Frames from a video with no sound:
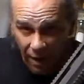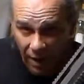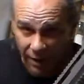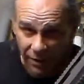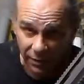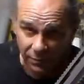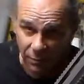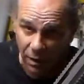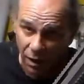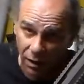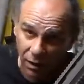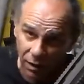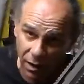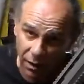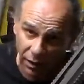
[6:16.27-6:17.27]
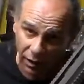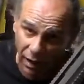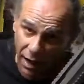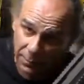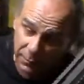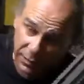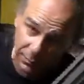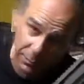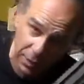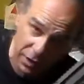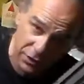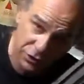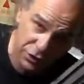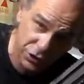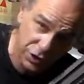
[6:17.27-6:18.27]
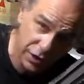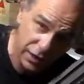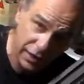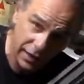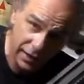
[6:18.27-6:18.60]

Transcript: an alignment punch